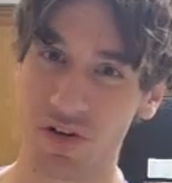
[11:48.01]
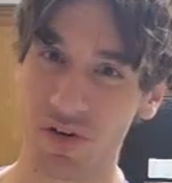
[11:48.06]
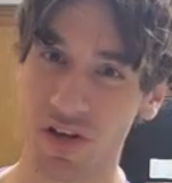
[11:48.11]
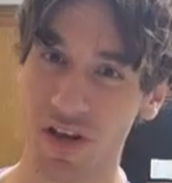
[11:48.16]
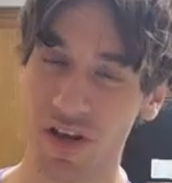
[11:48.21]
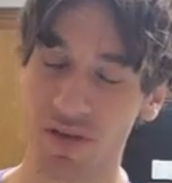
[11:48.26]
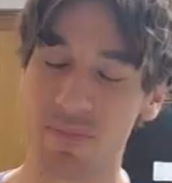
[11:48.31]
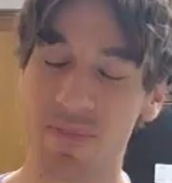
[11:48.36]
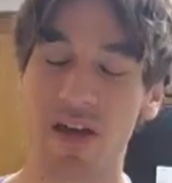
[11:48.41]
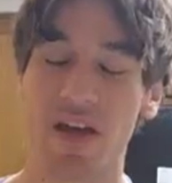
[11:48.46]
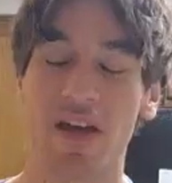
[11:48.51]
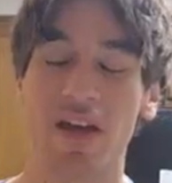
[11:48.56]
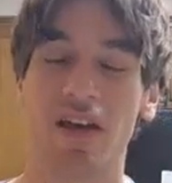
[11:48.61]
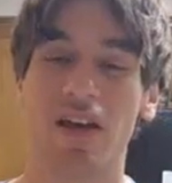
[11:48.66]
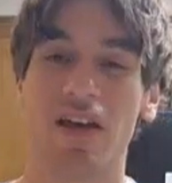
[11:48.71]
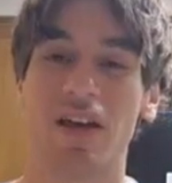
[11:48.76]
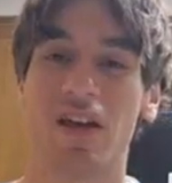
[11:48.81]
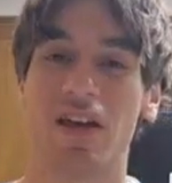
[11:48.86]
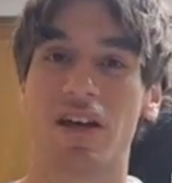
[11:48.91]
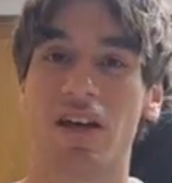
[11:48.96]
game?
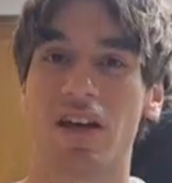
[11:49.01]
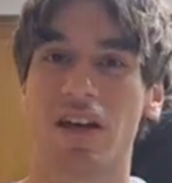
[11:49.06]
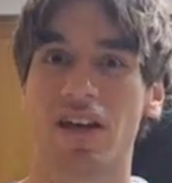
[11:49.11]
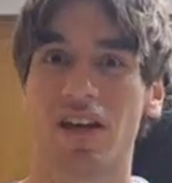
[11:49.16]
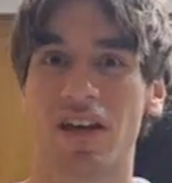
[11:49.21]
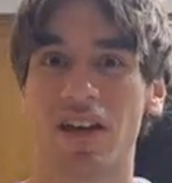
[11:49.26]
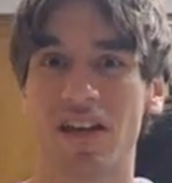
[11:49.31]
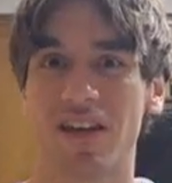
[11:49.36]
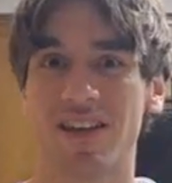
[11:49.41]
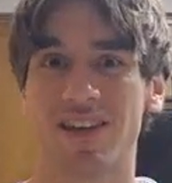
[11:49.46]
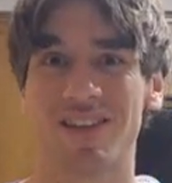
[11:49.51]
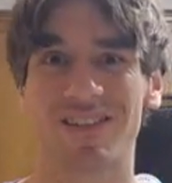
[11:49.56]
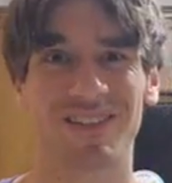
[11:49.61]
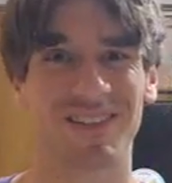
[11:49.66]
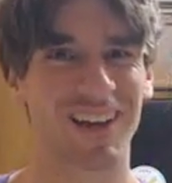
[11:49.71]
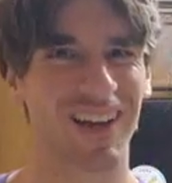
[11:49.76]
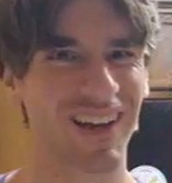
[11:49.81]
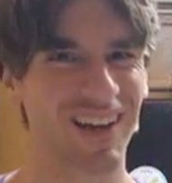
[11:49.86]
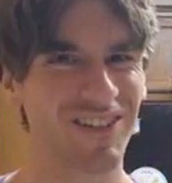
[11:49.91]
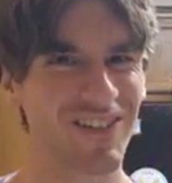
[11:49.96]

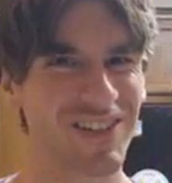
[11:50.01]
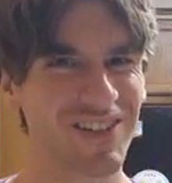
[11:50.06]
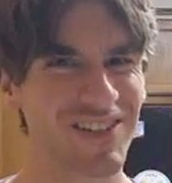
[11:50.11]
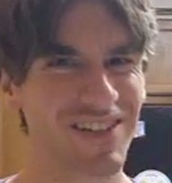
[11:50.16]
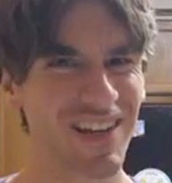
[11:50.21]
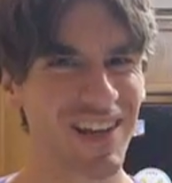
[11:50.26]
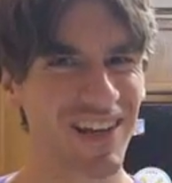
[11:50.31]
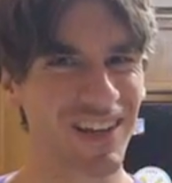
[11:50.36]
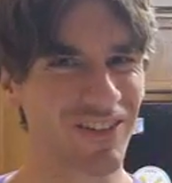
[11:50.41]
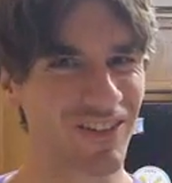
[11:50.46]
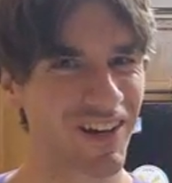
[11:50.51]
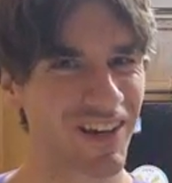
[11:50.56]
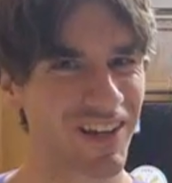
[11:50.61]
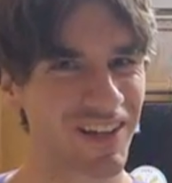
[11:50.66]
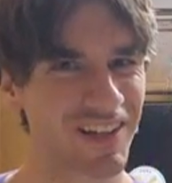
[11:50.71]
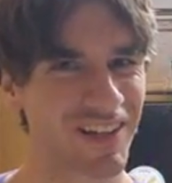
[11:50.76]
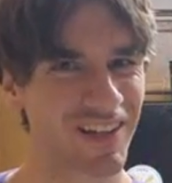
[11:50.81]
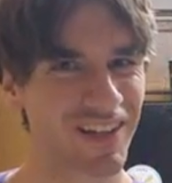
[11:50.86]
Kind of insane, right?